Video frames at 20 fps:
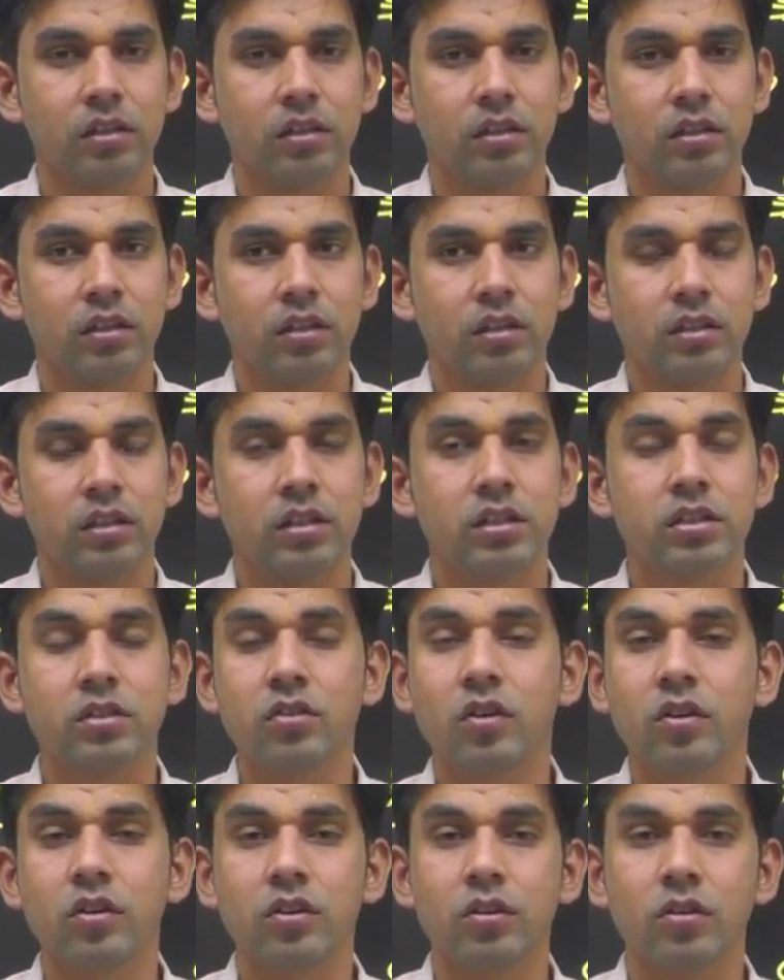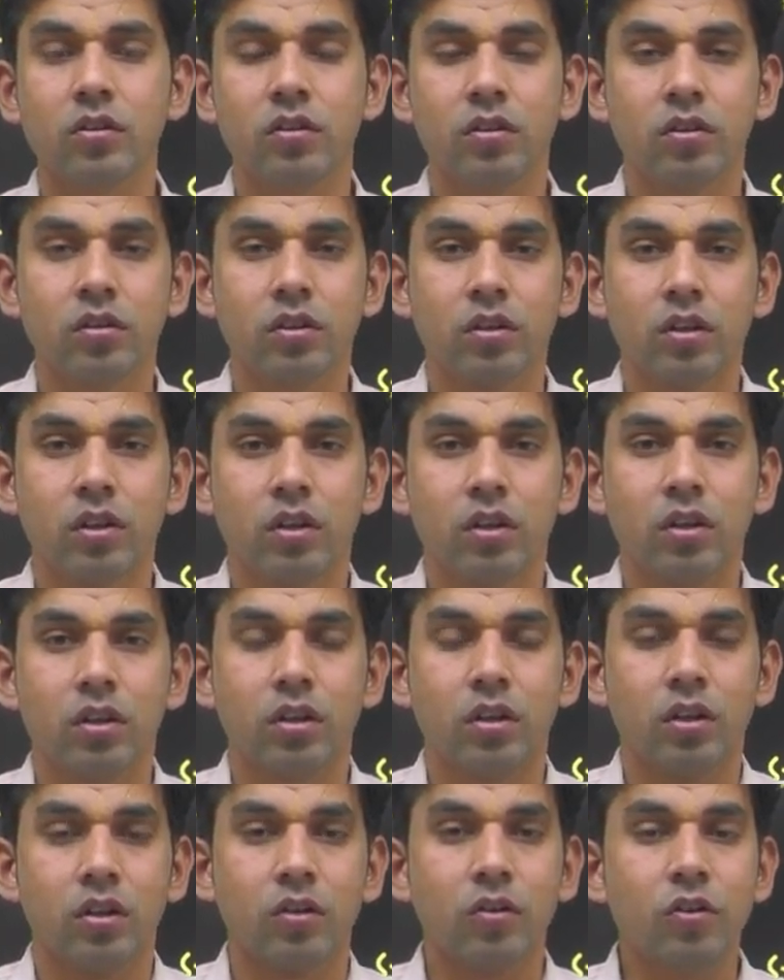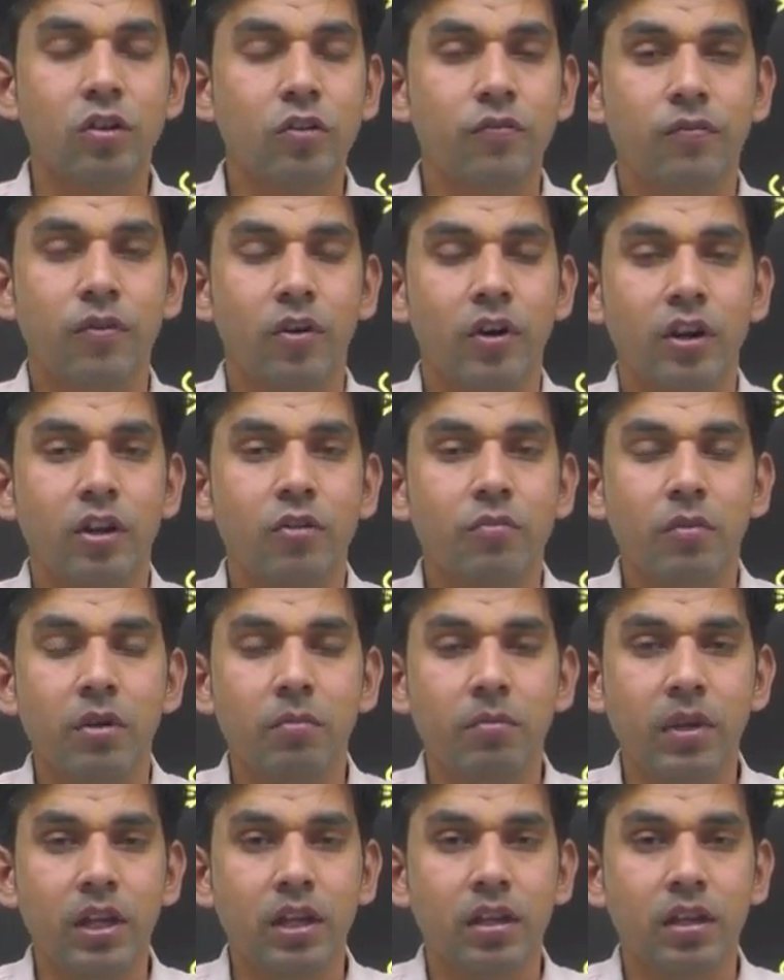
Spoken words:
This is not good for human being.